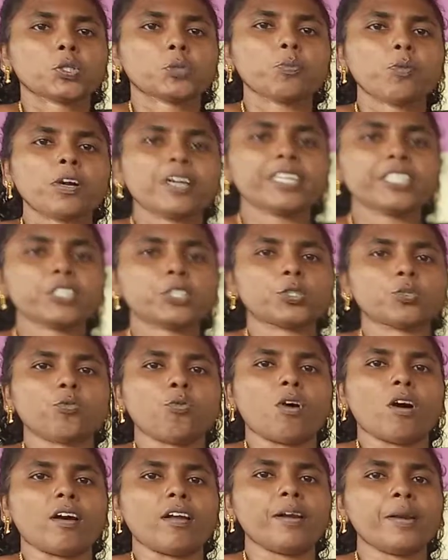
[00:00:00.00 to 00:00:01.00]
morning
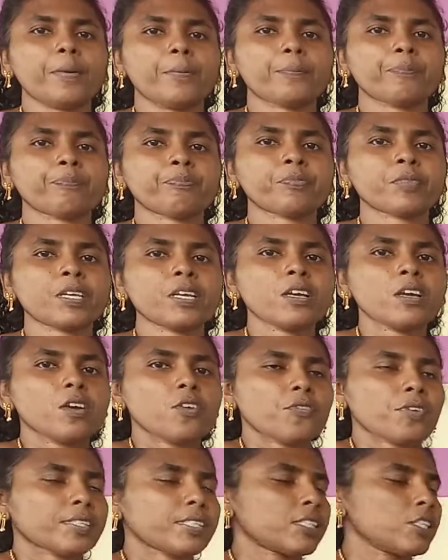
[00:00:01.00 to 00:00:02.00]
to all.
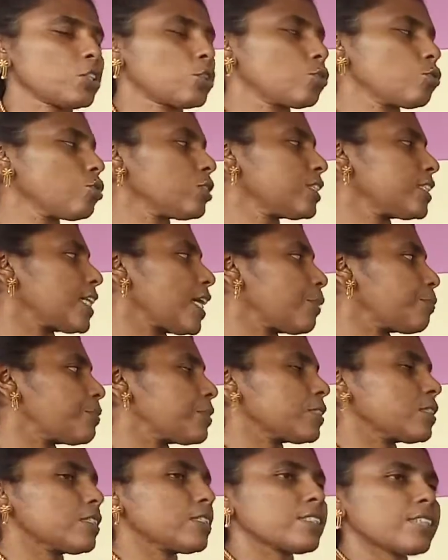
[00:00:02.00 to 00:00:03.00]
First two
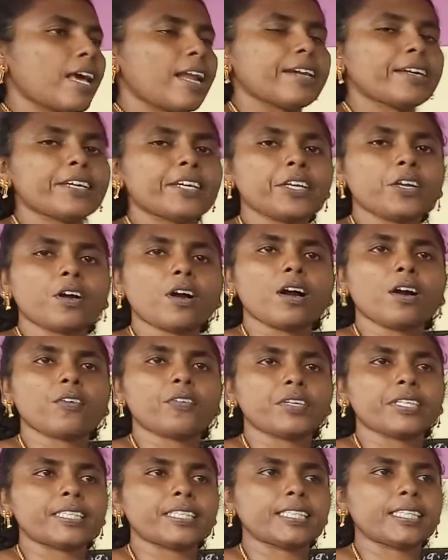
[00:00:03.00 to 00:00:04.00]
chapters already you
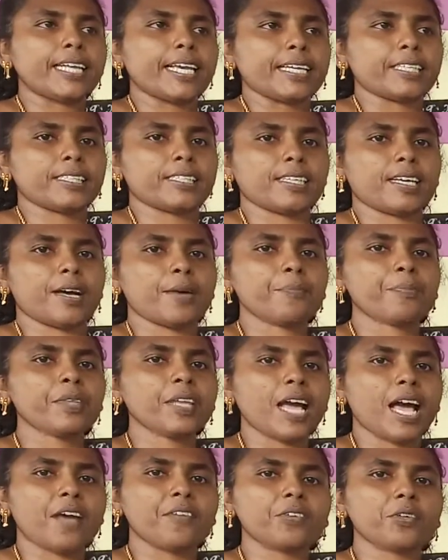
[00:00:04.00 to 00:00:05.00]
have written exam.
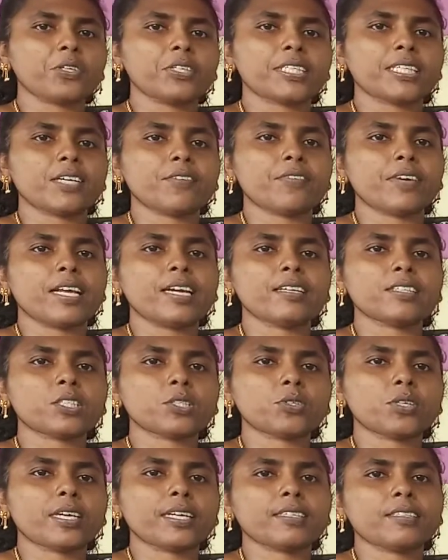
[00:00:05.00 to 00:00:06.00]
Have you written well,
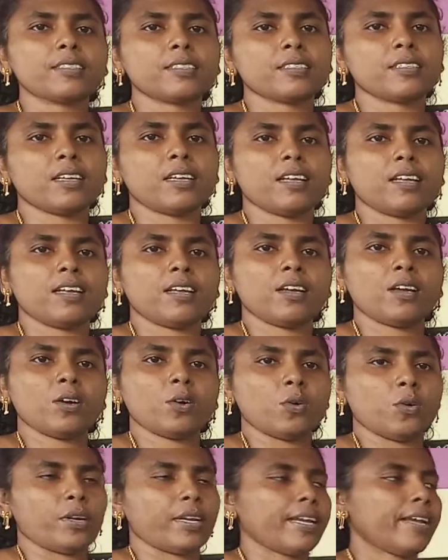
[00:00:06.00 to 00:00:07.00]
students?
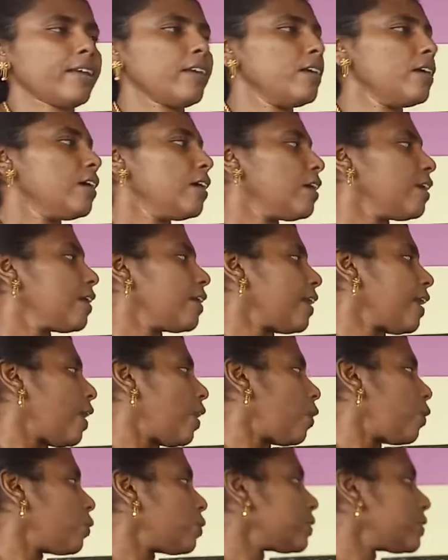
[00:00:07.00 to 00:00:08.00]
Okay.
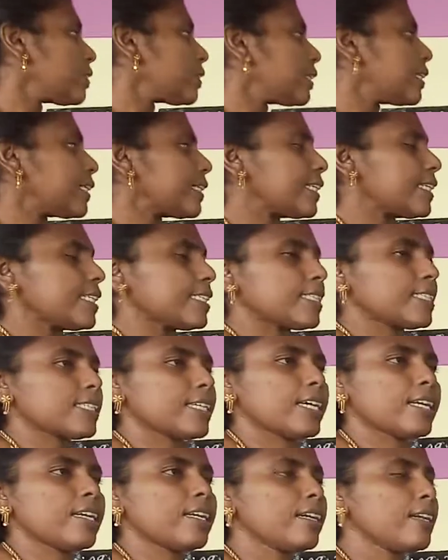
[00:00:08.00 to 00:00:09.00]
Now, third
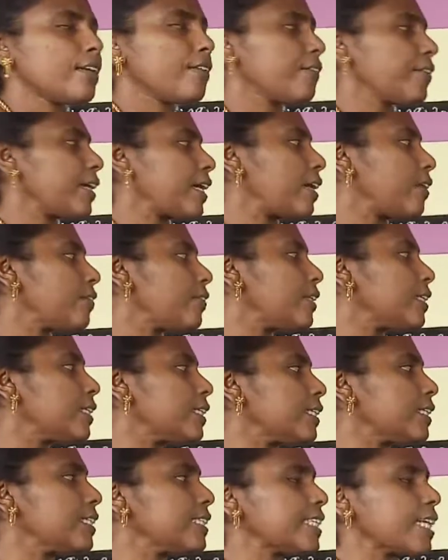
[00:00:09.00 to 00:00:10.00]
lesson we have
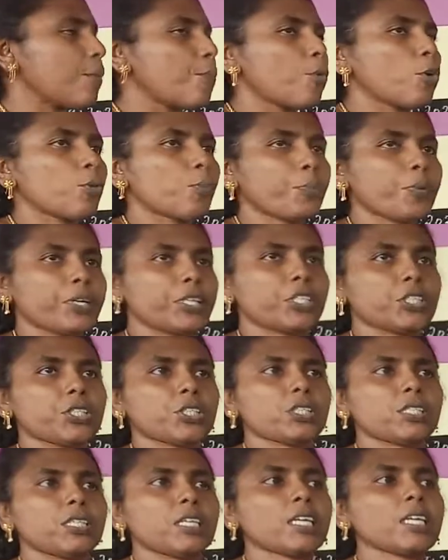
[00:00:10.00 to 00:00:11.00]
learned about
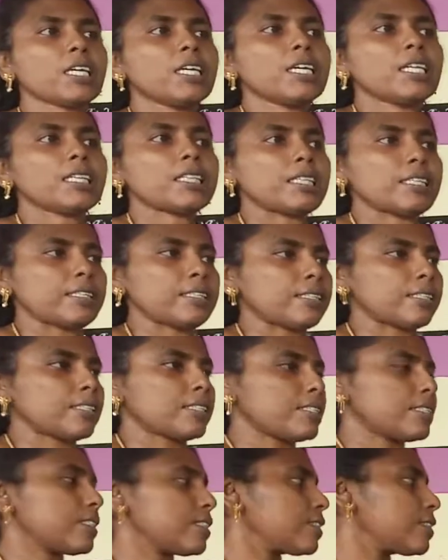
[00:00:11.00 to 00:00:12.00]
pressure,
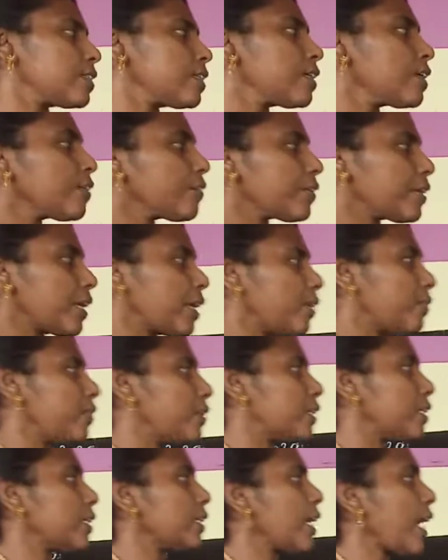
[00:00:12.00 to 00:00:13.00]
thrust, we have
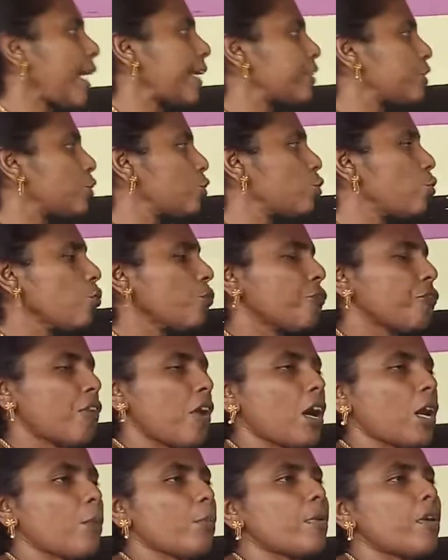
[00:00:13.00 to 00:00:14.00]
learned, and two
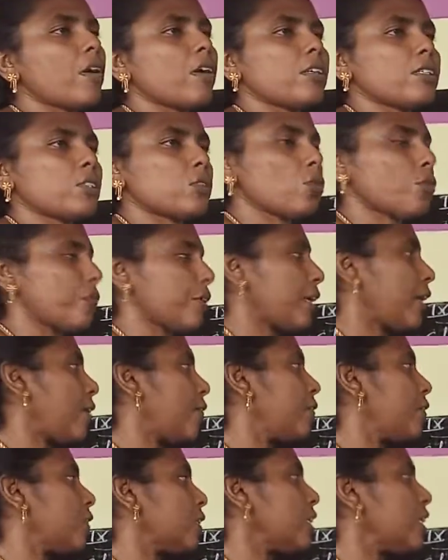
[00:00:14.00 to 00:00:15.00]
formula also we
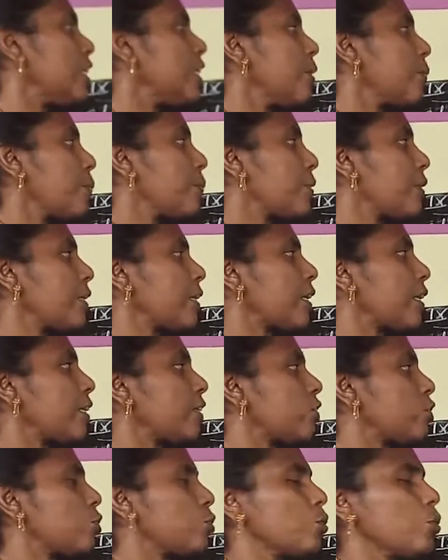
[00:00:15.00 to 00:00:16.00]
have learned. P
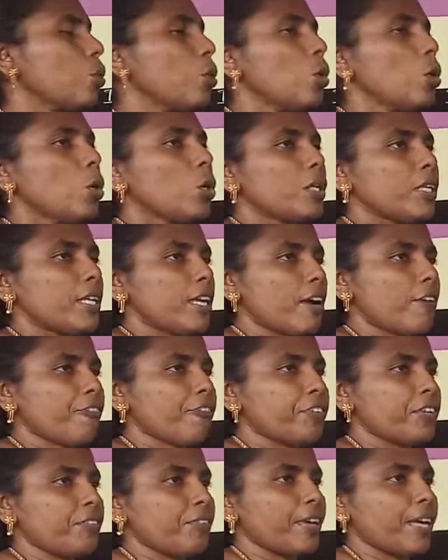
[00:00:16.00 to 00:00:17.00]
equal to F
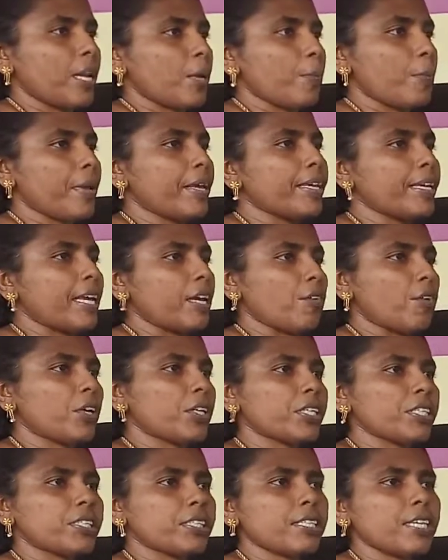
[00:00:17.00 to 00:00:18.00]
divided by A.
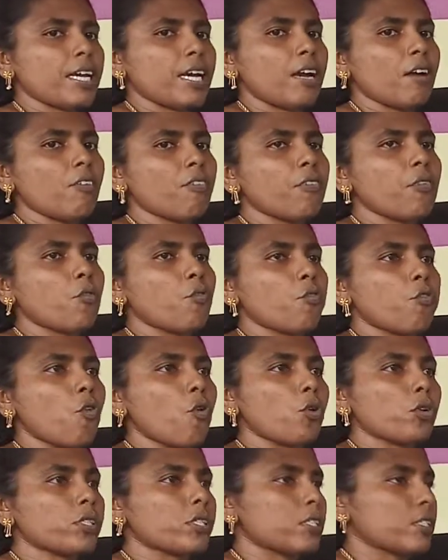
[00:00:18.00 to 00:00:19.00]
What is F?
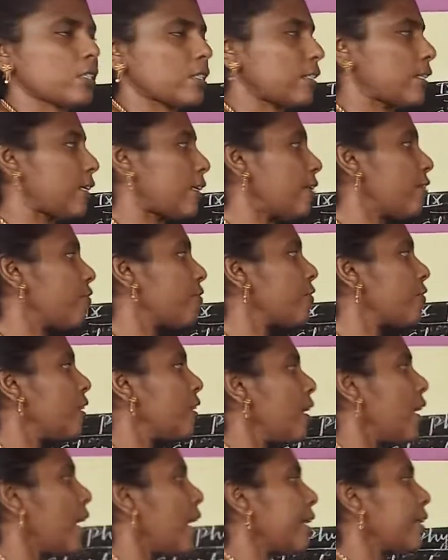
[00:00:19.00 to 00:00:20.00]
Force F,
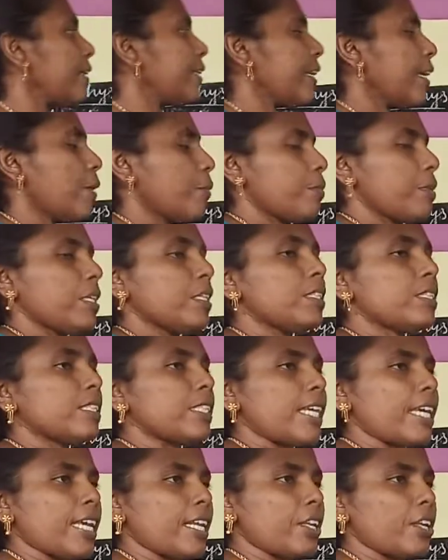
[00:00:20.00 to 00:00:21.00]
and A
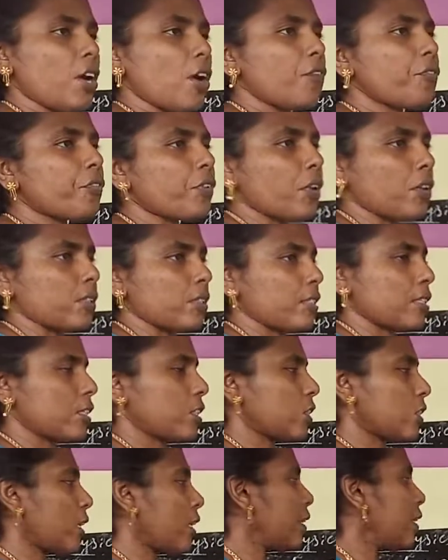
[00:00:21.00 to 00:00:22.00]
means area of cross
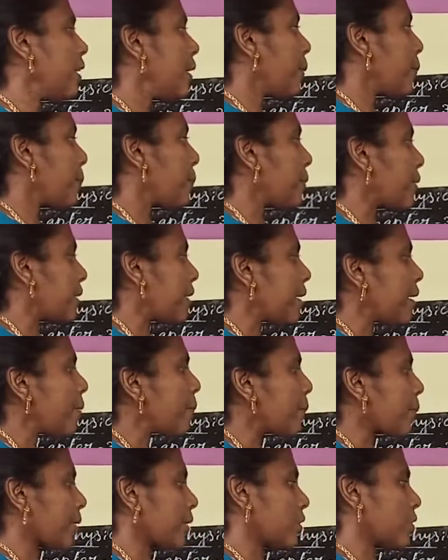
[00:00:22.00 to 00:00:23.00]
section.
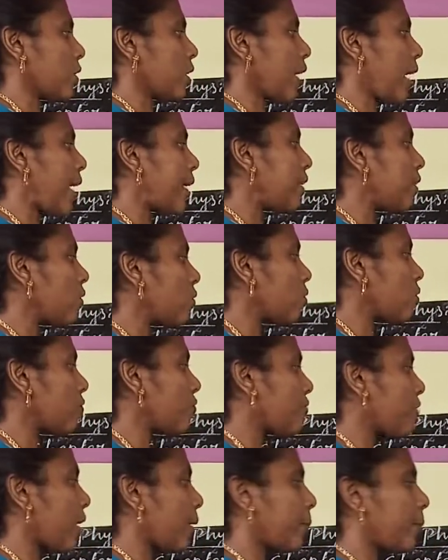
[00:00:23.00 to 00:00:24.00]
P pressure. Another
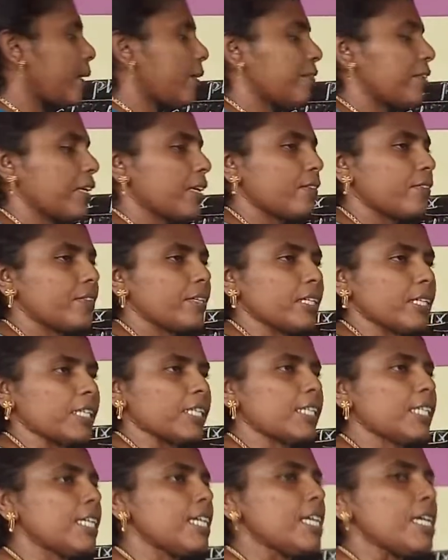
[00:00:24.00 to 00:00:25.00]
one formula we have
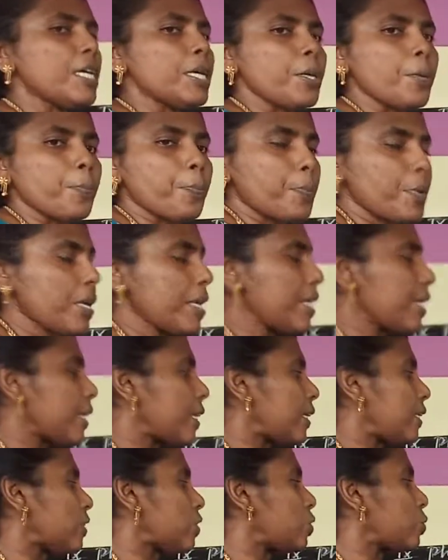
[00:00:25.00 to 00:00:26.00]
learned. P
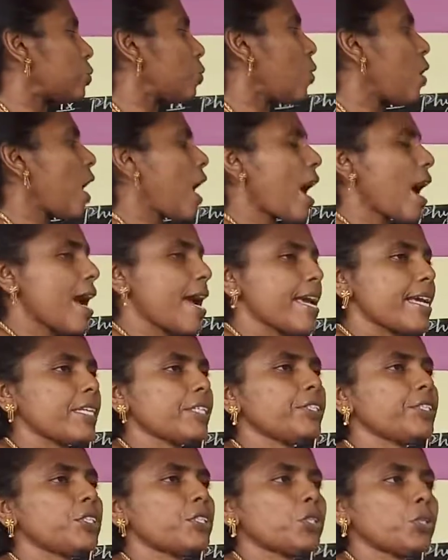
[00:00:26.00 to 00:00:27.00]
equal to
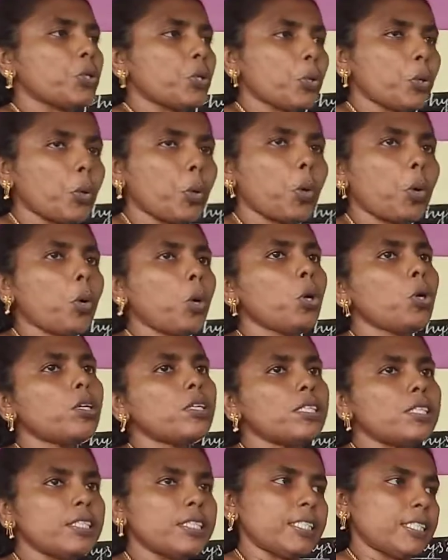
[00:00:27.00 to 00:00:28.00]
H rho
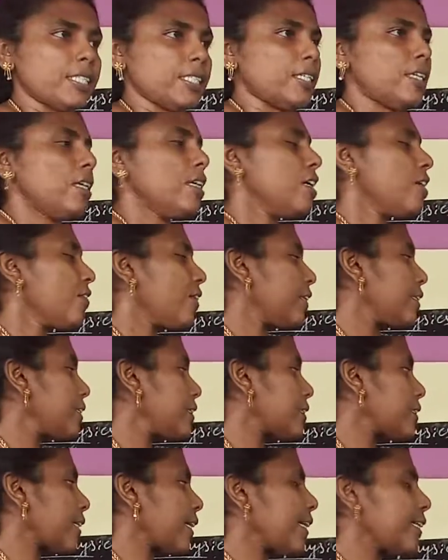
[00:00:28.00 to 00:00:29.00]
G. What
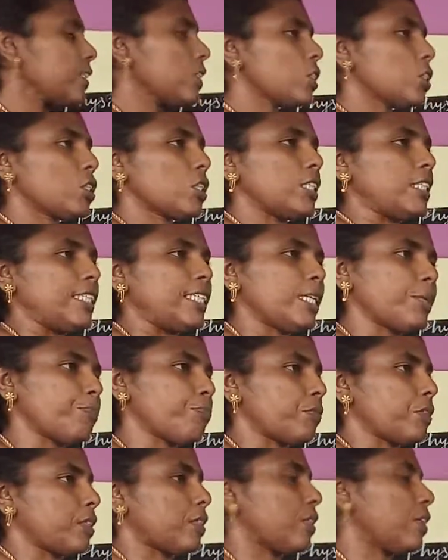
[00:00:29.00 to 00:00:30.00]
is H? Depth.